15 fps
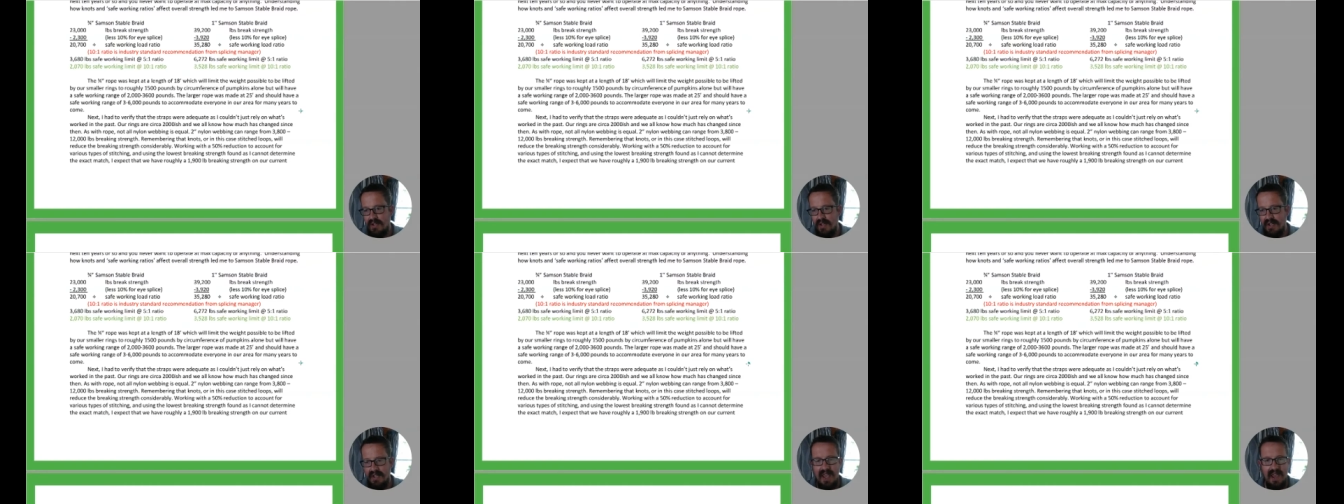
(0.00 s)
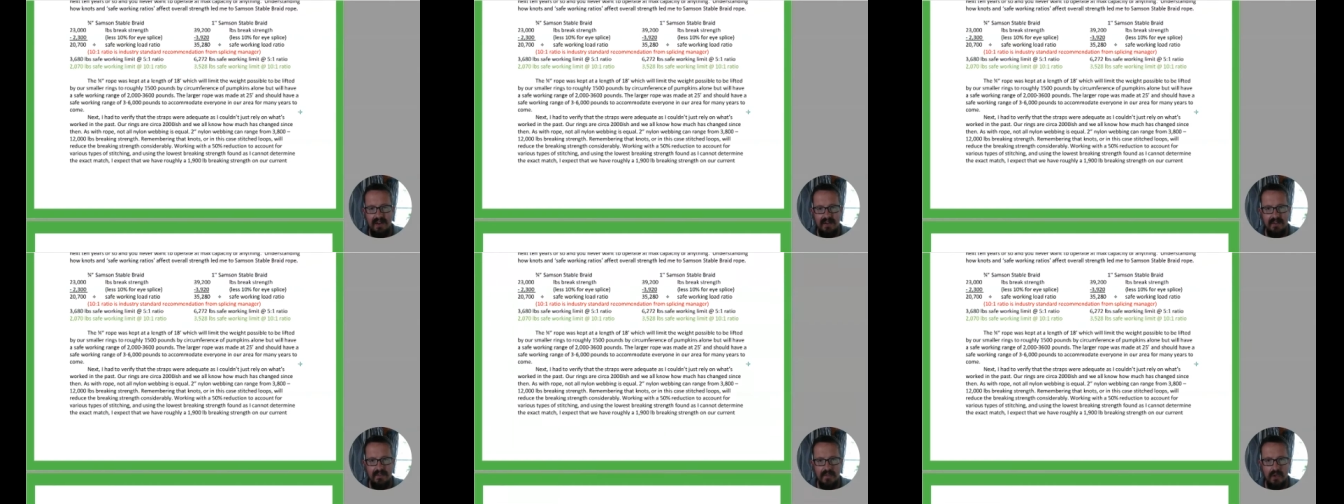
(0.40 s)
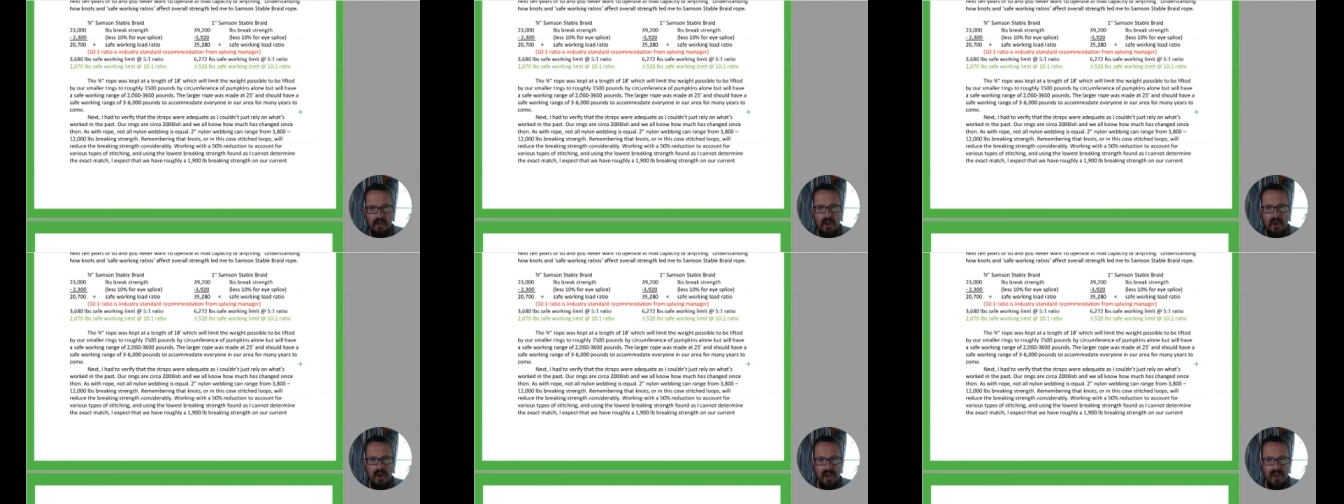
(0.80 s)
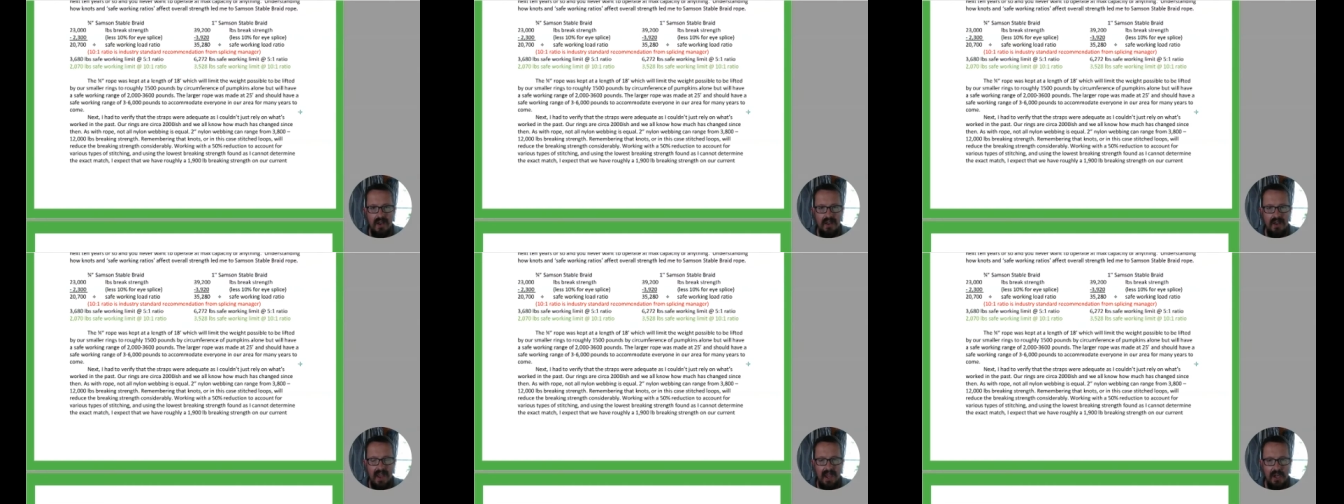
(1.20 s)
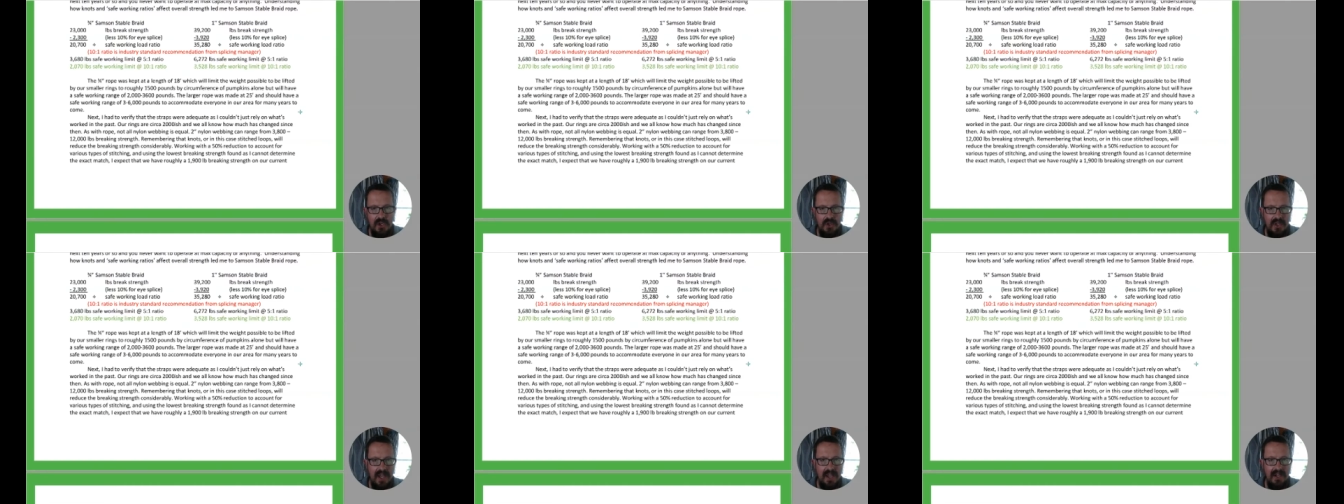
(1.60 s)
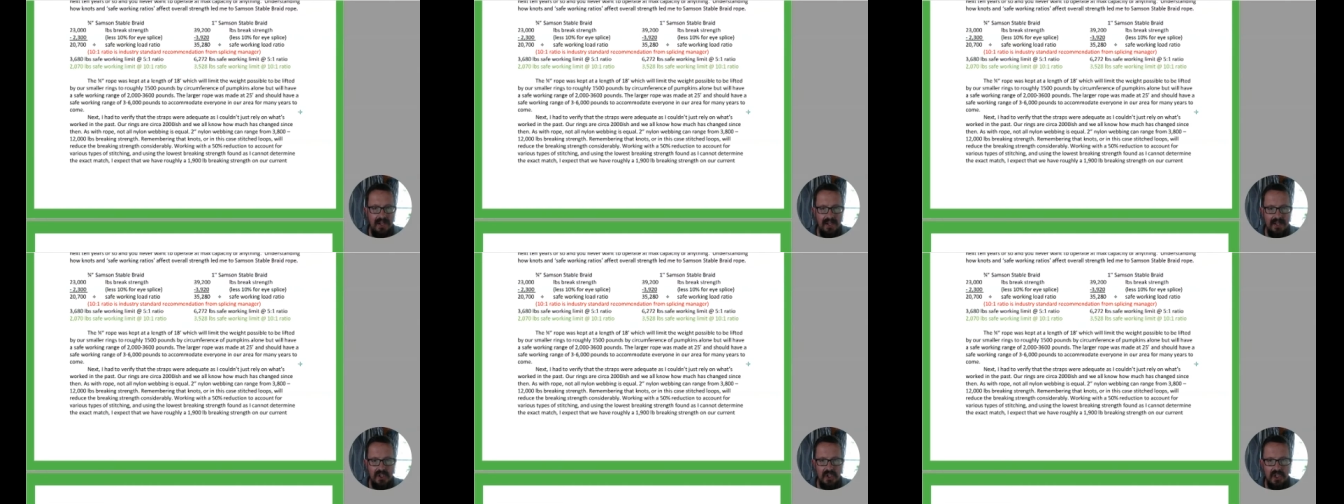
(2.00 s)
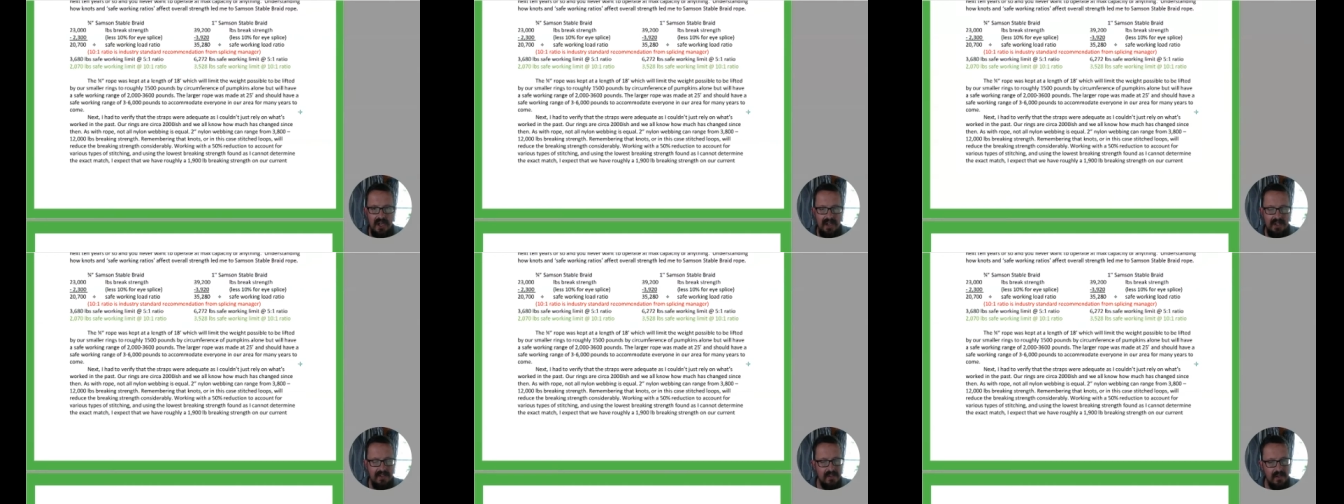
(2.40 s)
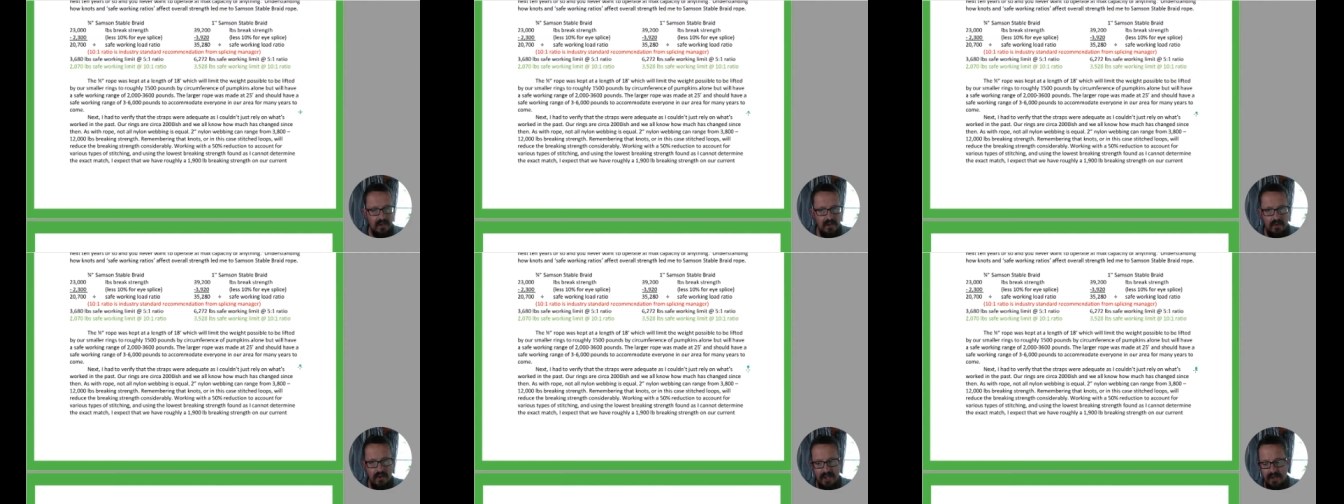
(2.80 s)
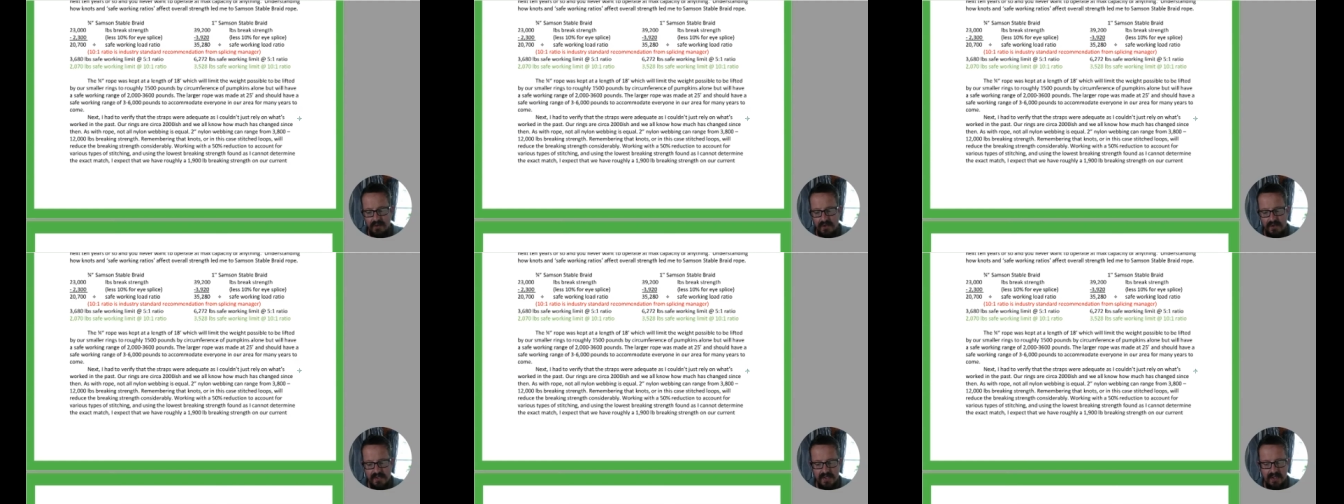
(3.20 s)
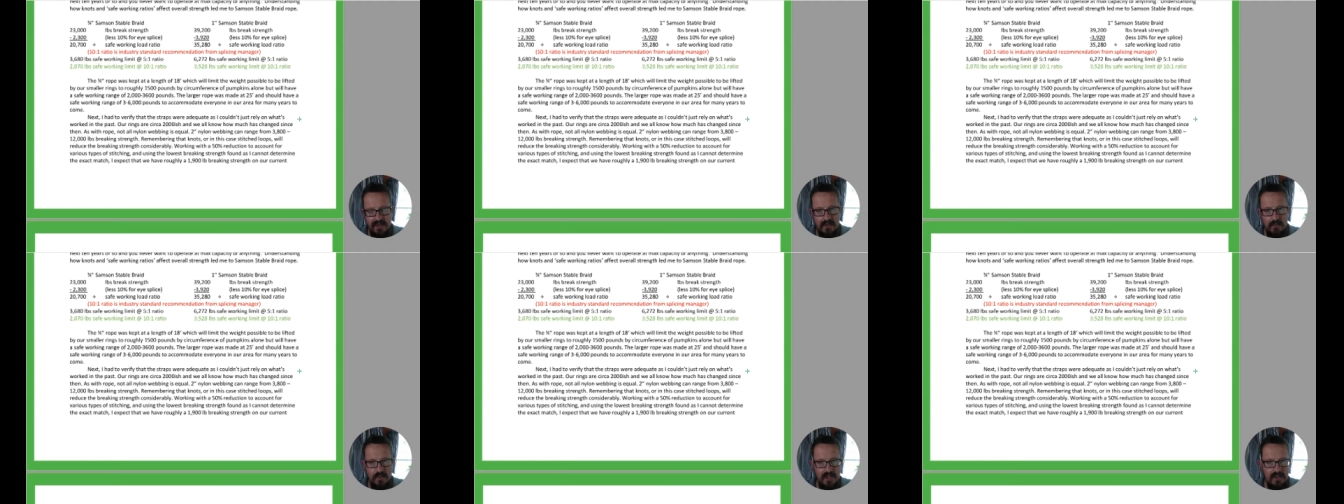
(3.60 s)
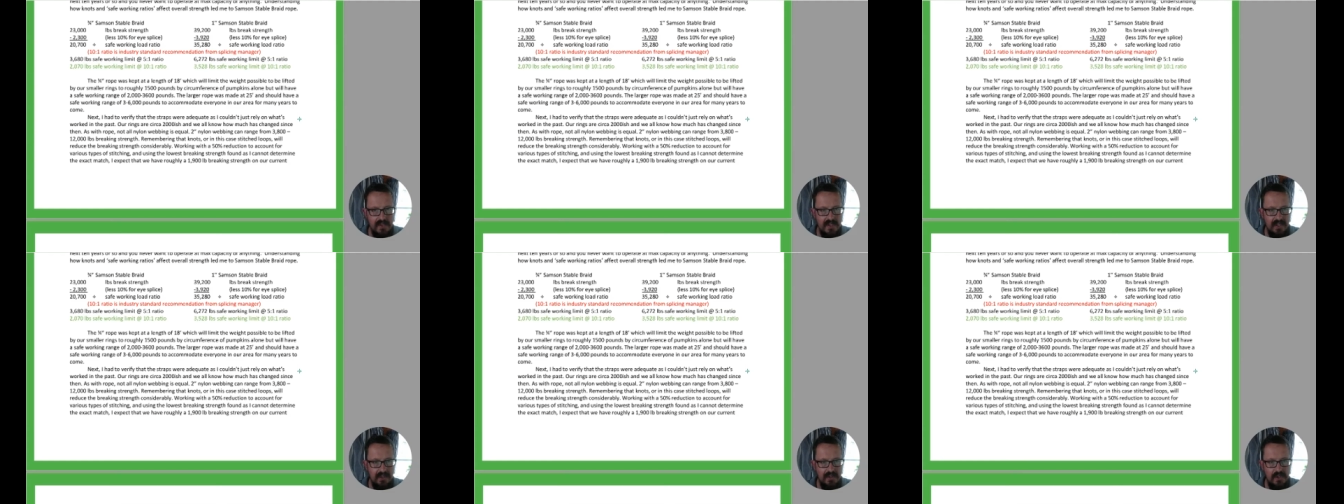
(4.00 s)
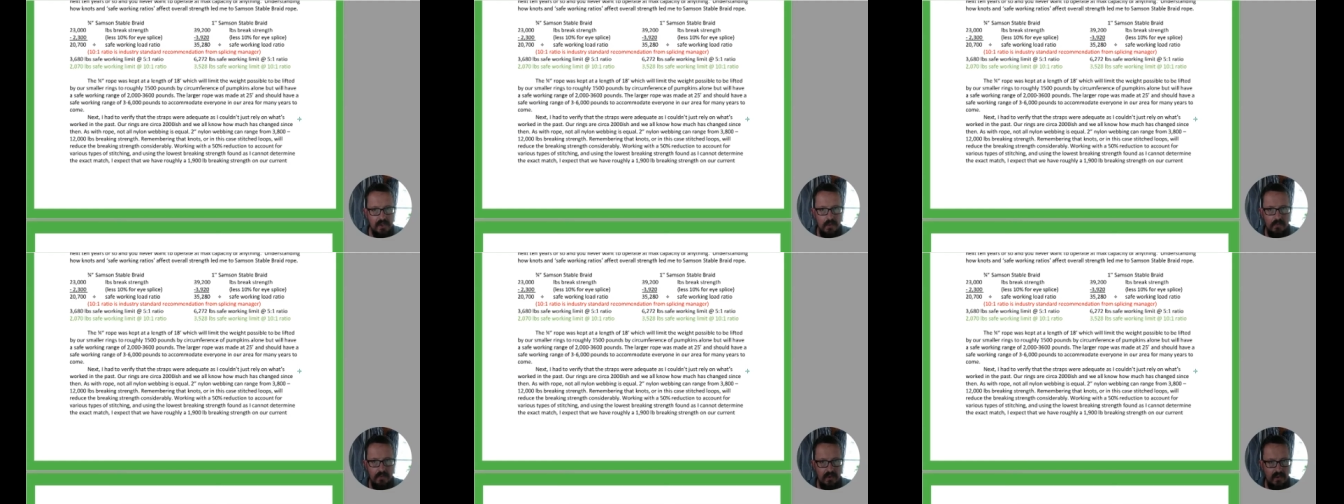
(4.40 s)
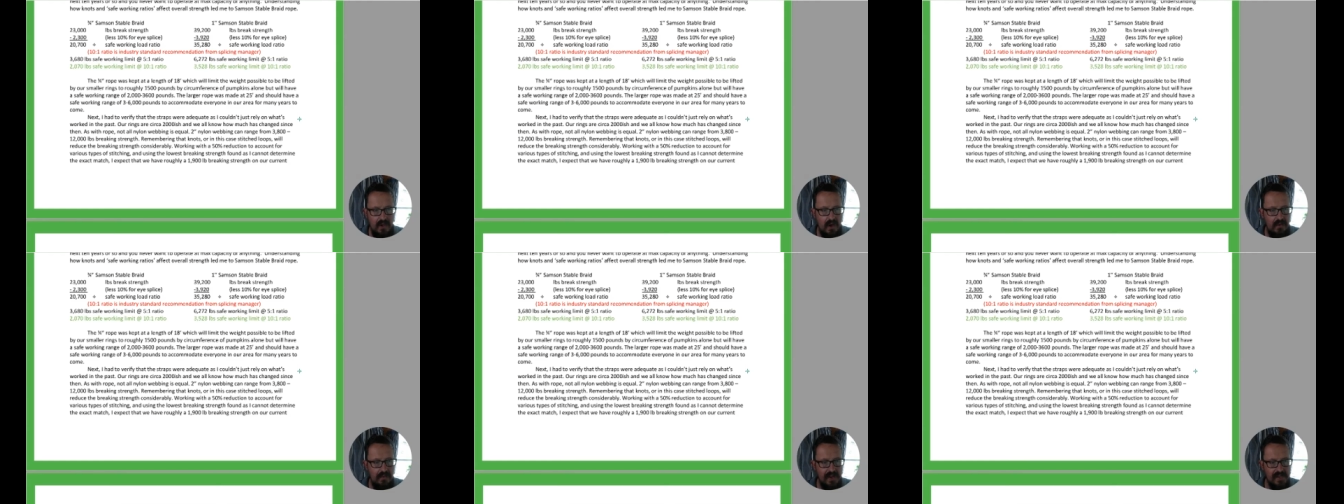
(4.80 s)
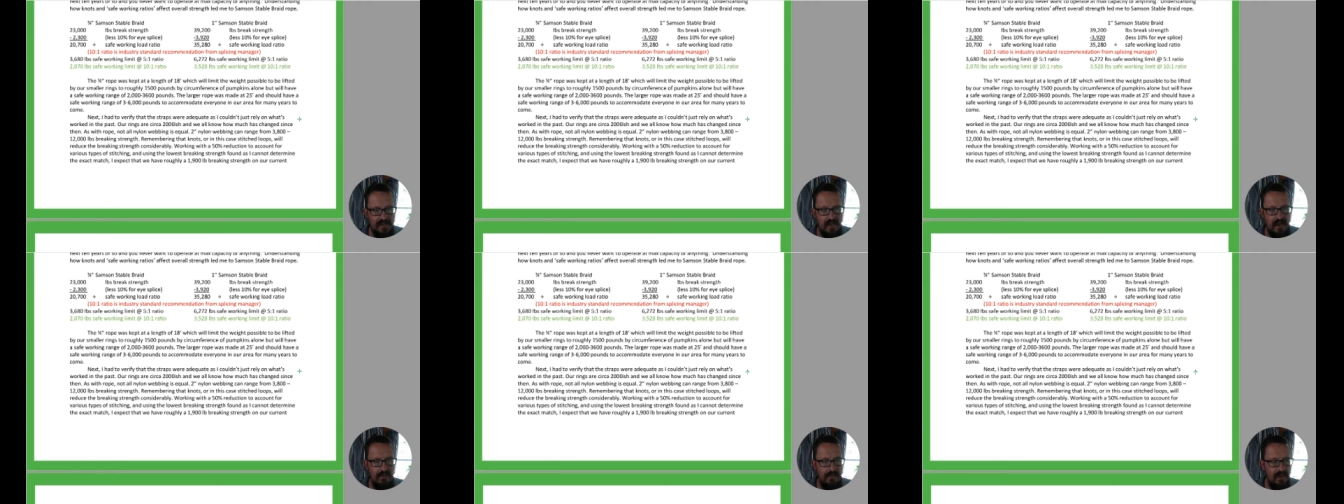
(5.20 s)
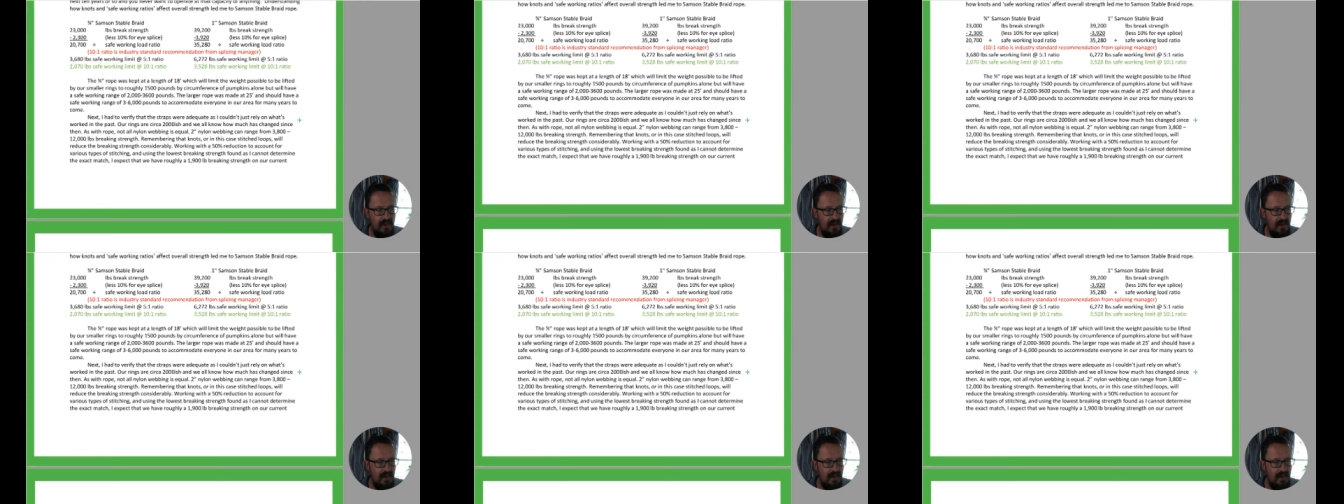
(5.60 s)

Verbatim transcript: can lift a lot, and you can get it checked. So here in New Zealand, we use steel and tube for a lot of our stuff.